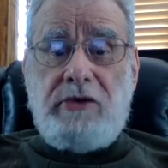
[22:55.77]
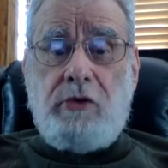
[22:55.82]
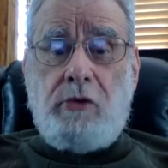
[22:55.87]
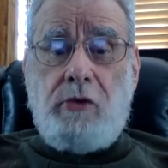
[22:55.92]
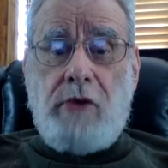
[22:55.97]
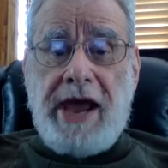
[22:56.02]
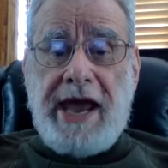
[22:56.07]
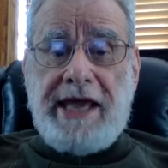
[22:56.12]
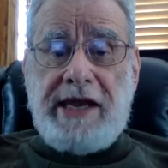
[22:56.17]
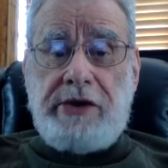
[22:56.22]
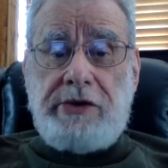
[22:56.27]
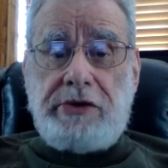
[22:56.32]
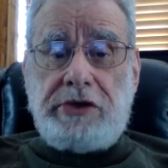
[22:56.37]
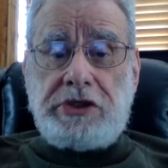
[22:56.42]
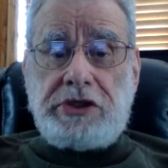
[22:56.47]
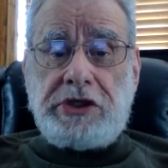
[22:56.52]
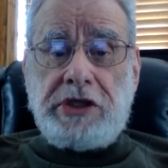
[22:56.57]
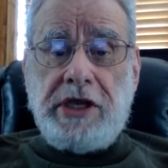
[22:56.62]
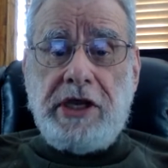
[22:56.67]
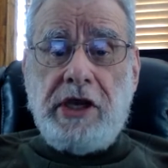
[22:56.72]

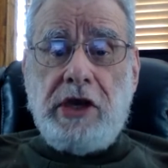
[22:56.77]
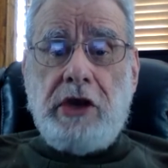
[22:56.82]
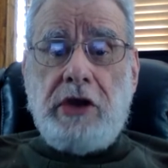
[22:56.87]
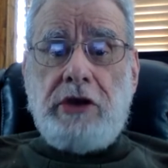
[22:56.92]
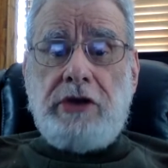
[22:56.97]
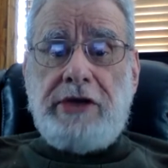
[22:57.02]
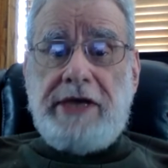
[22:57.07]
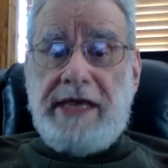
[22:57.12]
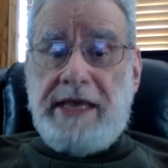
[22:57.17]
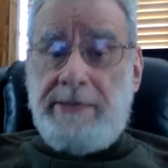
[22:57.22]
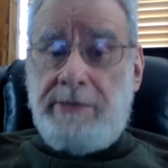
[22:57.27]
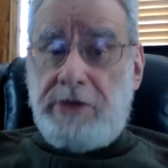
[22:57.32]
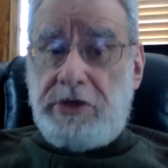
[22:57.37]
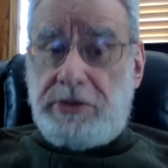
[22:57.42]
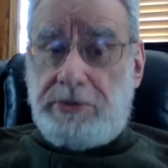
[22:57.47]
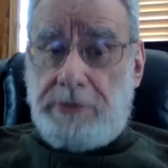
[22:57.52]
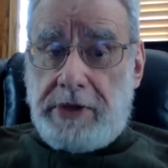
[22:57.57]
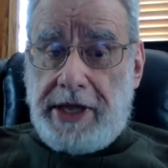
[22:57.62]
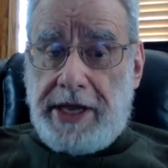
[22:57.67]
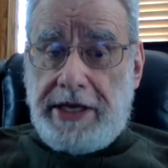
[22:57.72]
writers to image
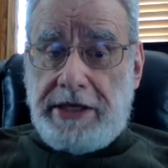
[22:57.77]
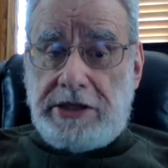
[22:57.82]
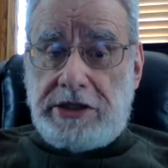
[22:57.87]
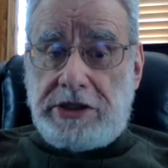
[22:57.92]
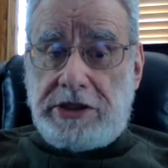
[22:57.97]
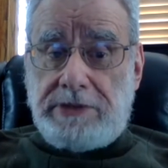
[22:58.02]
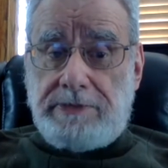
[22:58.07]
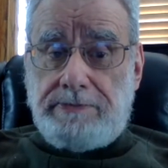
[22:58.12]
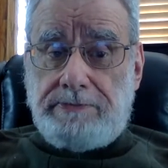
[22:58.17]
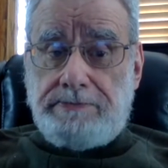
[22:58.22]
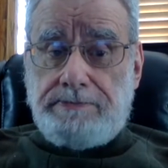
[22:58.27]
plates.